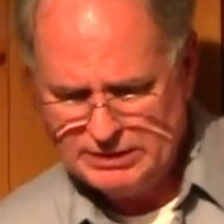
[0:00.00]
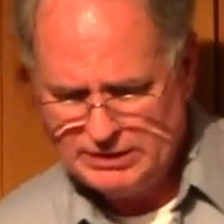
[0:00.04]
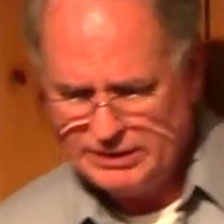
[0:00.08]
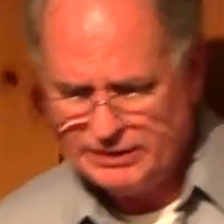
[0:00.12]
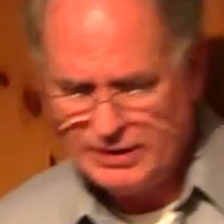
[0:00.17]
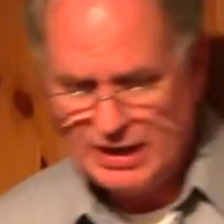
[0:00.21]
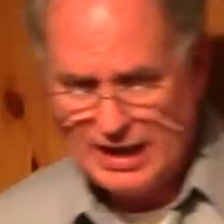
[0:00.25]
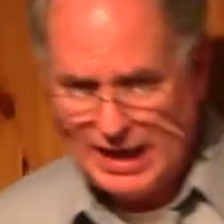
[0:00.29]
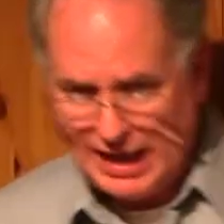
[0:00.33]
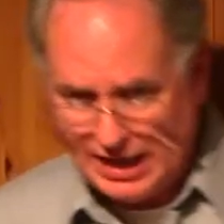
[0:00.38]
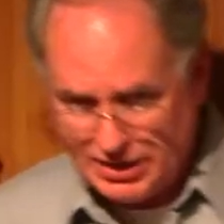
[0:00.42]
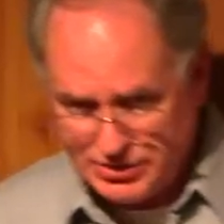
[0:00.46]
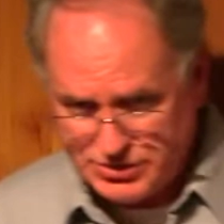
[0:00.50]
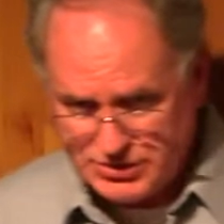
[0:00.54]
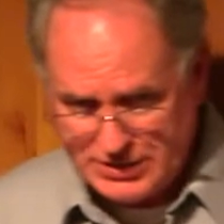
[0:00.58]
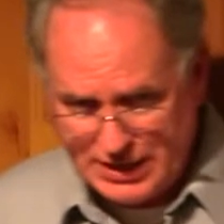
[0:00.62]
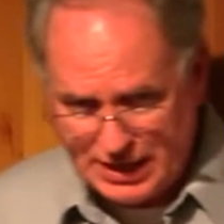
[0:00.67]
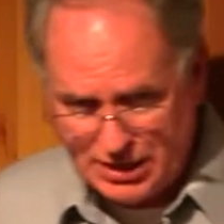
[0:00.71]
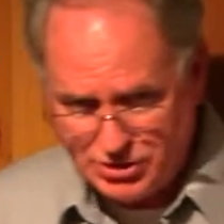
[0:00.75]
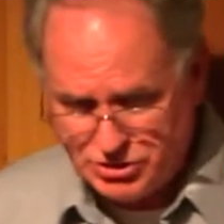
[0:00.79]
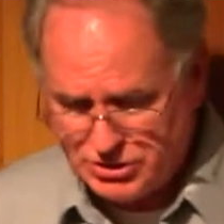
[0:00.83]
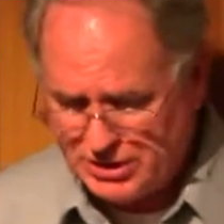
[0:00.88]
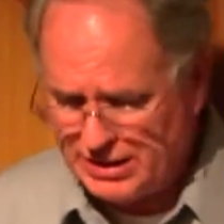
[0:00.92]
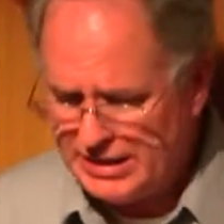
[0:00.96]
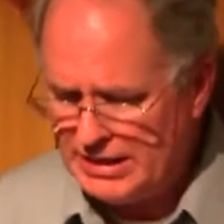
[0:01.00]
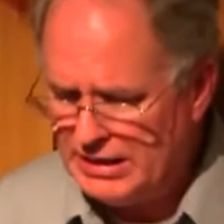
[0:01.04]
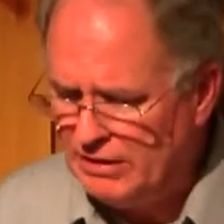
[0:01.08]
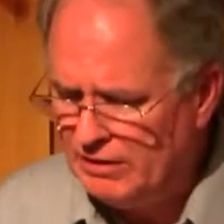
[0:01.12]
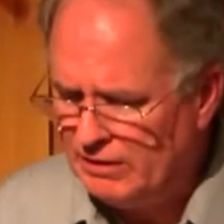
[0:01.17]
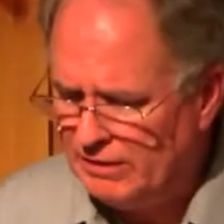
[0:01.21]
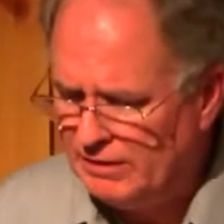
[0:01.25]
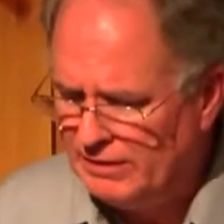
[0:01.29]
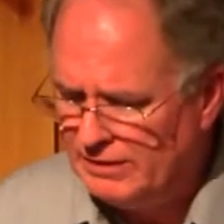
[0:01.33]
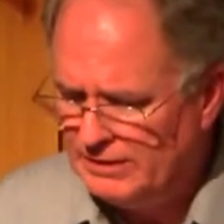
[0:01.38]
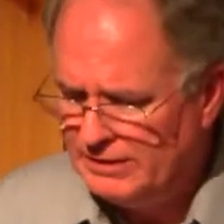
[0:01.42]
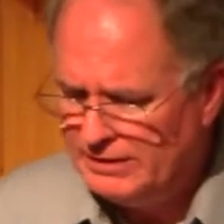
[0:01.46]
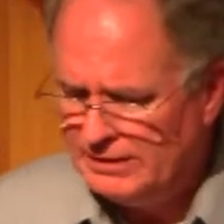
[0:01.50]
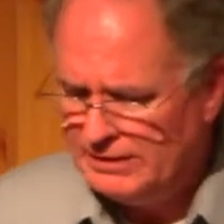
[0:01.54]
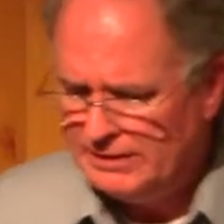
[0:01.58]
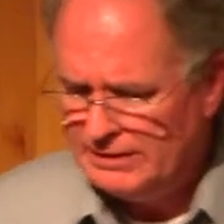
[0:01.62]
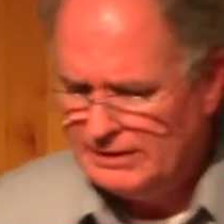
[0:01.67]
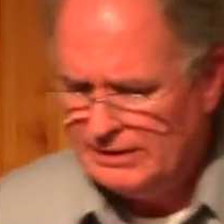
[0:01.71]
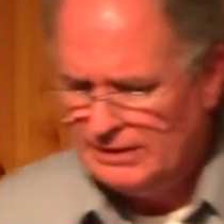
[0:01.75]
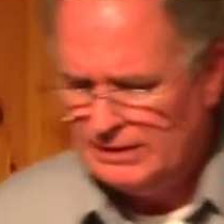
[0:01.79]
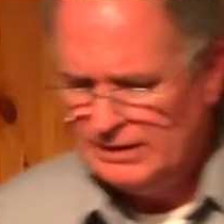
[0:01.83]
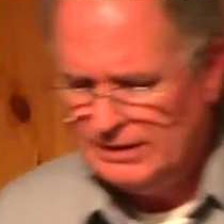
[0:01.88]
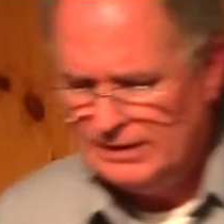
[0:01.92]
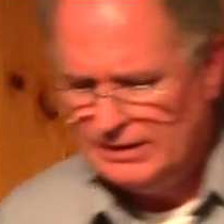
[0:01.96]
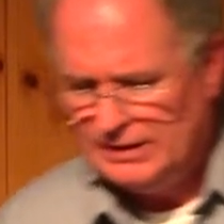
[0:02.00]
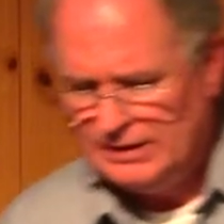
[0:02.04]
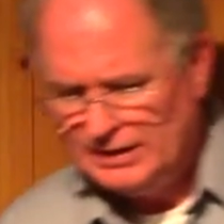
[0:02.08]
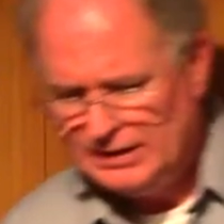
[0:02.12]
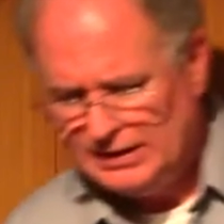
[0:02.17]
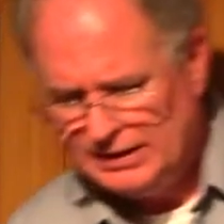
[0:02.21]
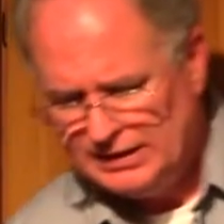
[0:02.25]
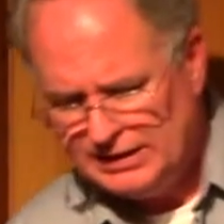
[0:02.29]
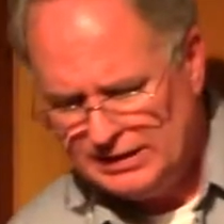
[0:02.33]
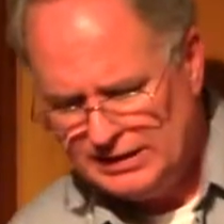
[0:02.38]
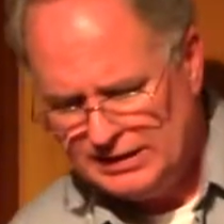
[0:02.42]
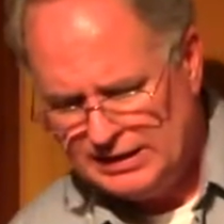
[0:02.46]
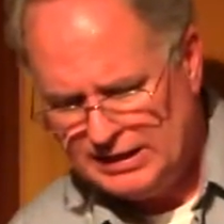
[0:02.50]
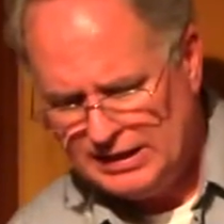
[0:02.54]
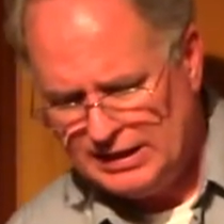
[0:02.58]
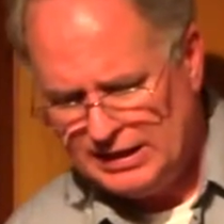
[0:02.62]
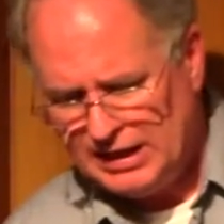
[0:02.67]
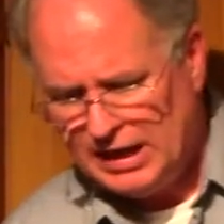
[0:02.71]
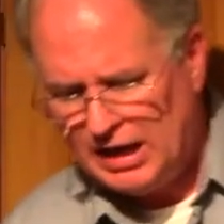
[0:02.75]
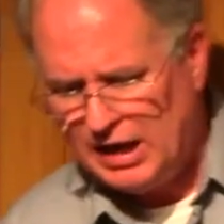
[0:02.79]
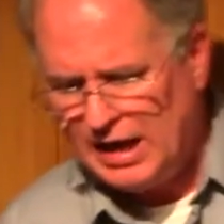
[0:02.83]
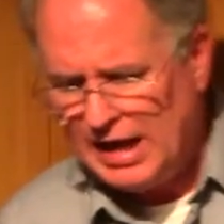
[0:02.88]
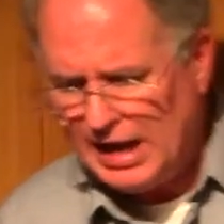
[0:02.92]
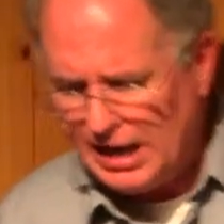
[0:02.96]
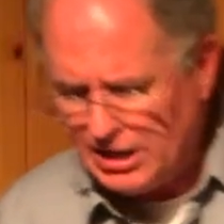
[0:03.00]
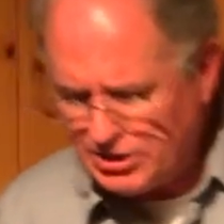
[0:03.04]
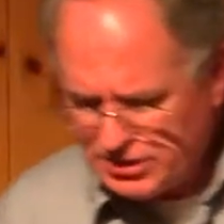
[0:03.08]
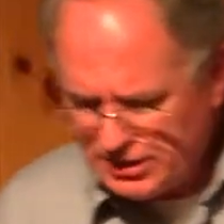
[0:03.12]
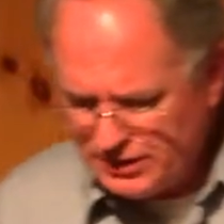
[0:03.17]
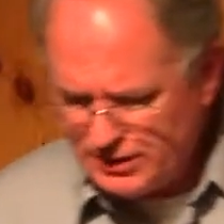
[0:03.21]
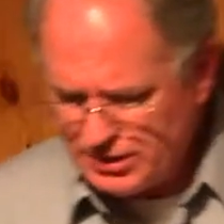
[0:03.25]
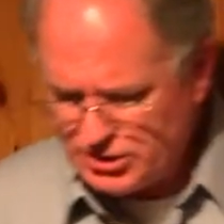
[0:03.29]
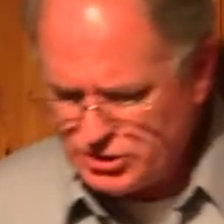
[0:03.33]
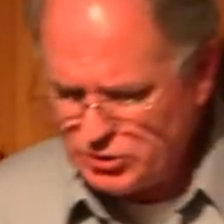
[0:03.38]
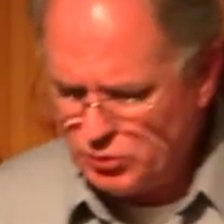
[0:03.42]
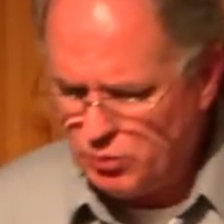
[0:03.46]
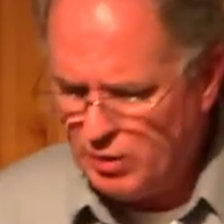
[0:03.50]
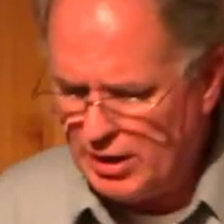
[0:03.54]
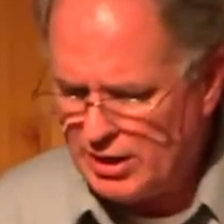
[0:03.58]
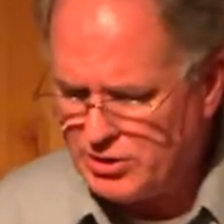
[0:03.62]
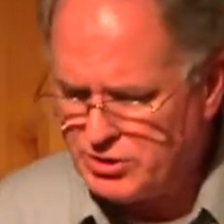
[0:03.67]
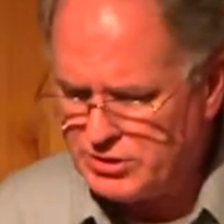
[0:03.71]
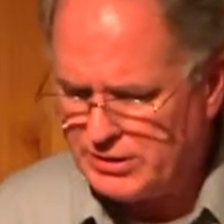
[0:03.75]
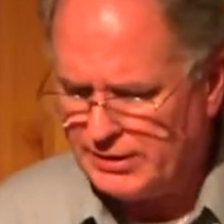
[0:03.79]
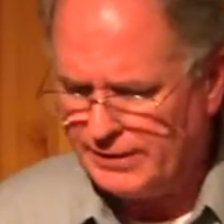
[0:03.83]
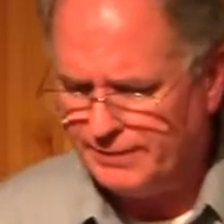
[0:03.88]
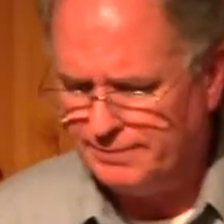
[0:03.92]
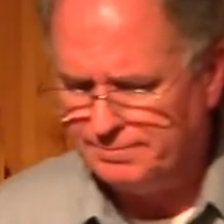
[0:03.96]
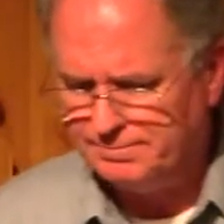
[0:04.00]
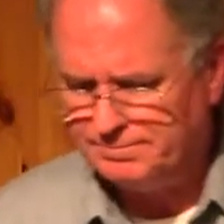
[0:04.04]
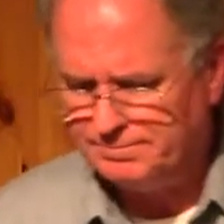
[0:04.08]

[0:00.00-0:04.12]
In the last session here, I'll ask you this question.